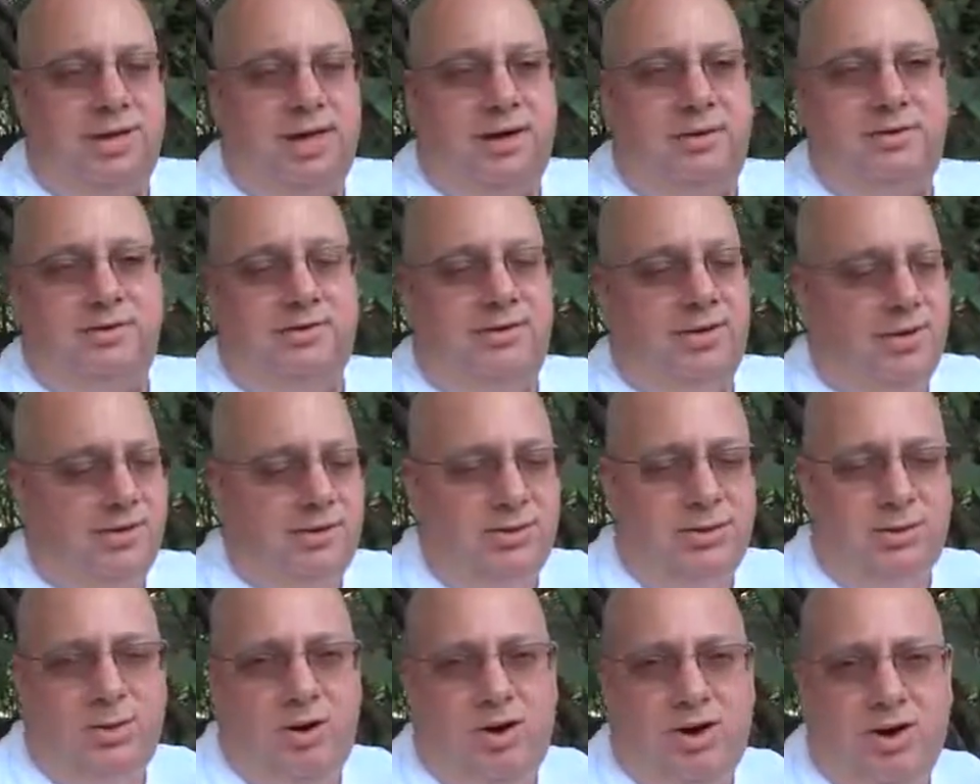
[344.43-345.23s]
Now it's
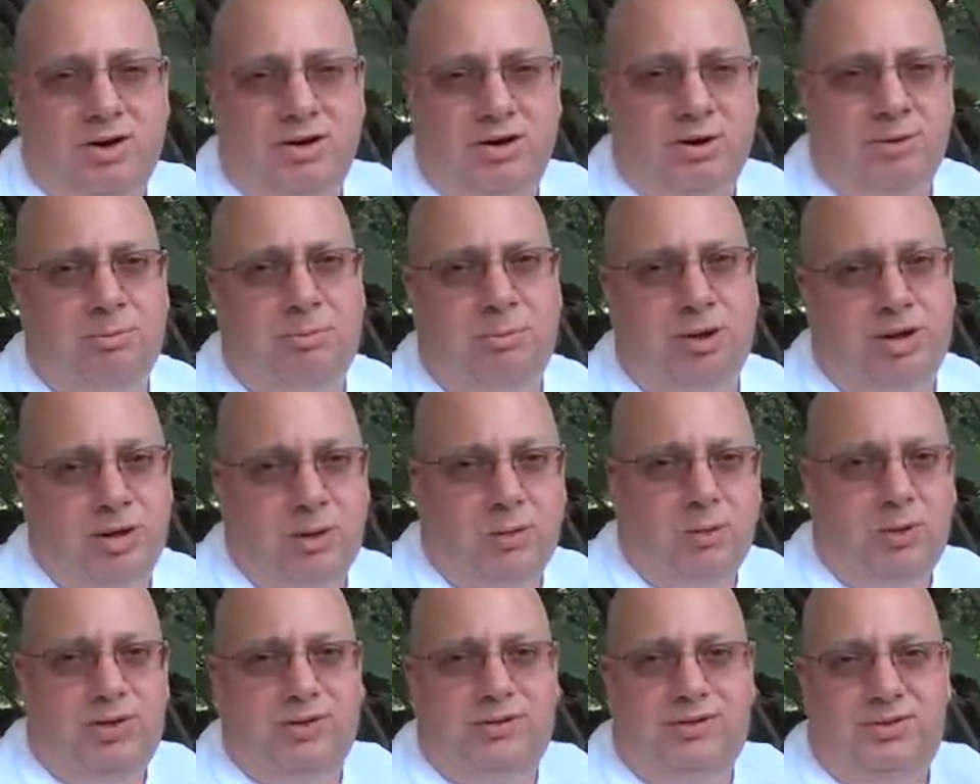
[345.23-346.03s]
not too hard to
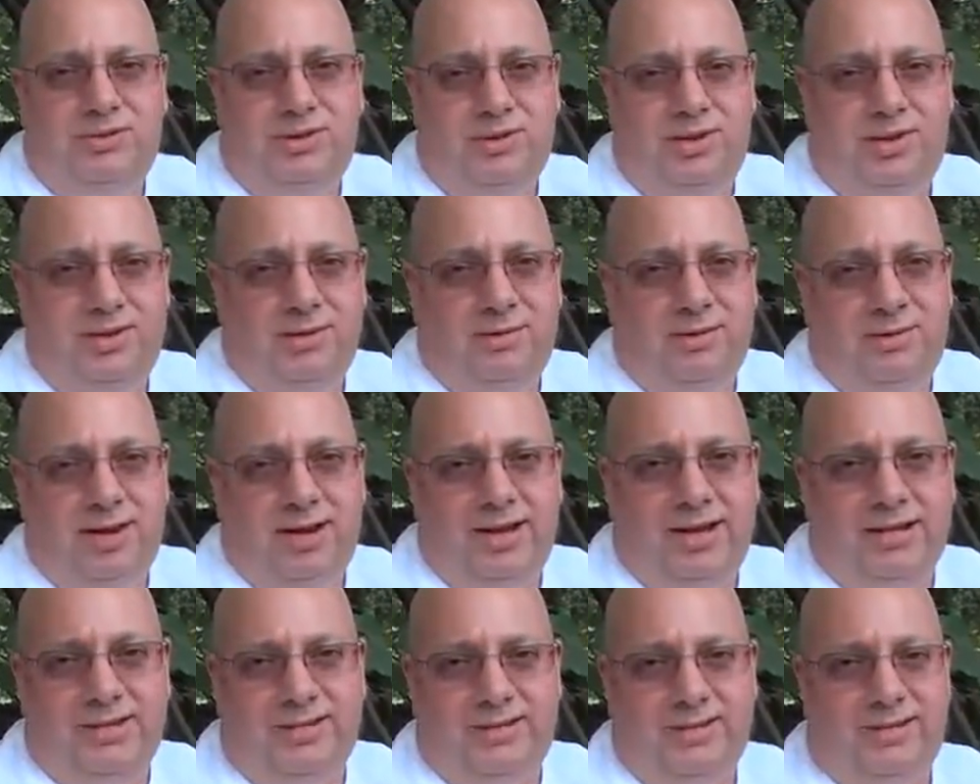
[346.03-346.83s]
break one stick,
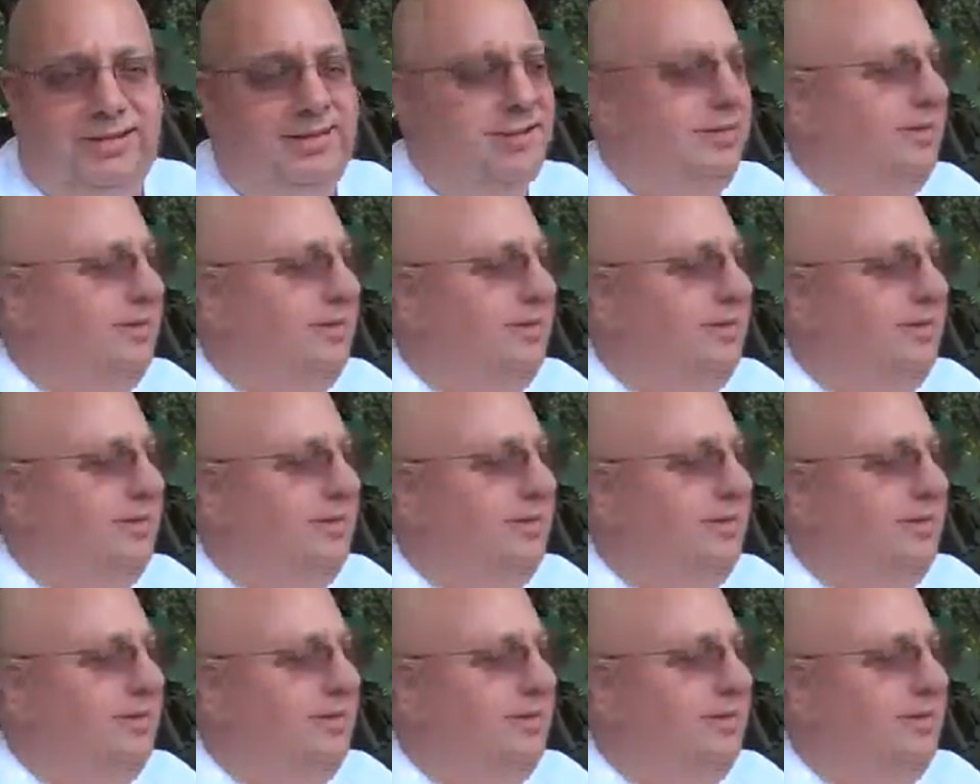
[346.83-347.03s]
right?